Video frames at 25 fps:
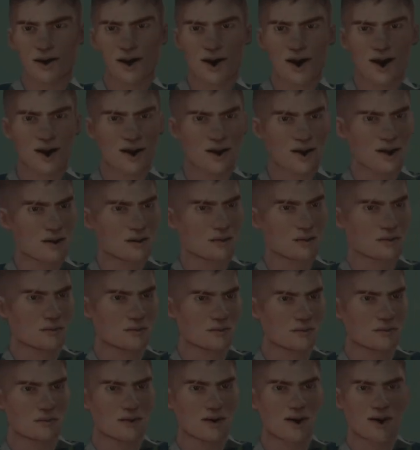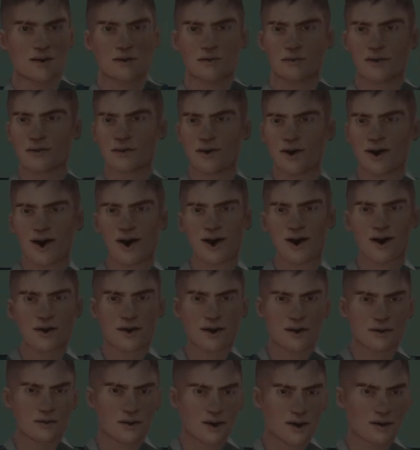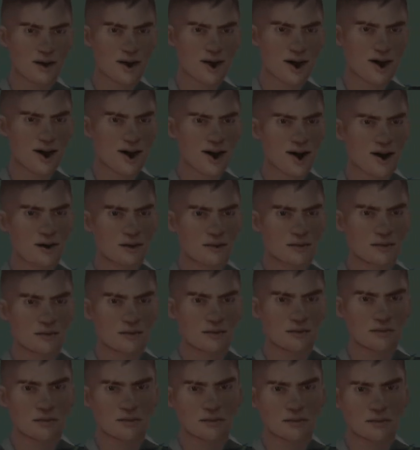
been waiting! Let the games begin!